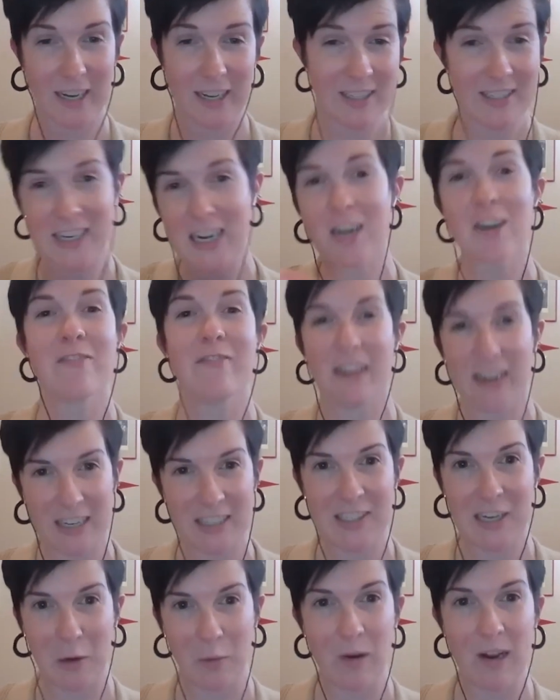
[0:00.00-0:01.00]
As terrified
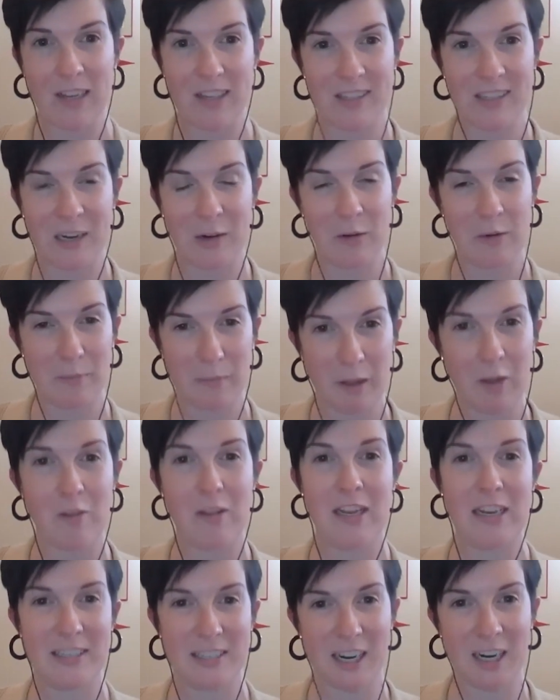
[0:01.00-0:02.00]
as I was that I would blow
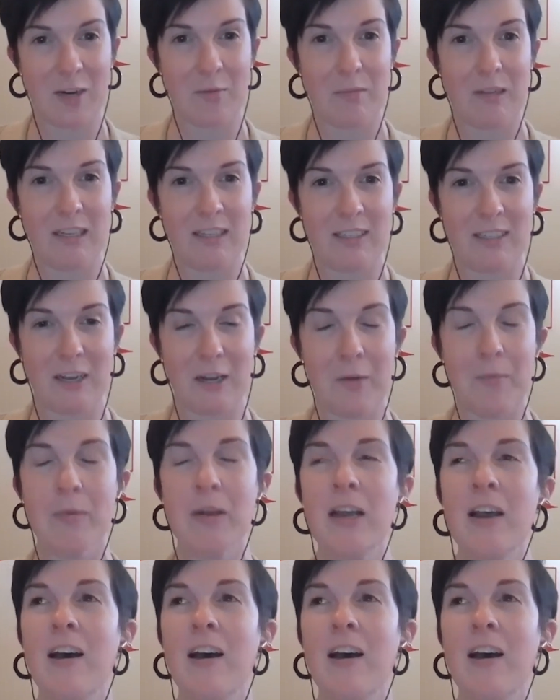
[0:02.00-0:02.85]
the entire place up,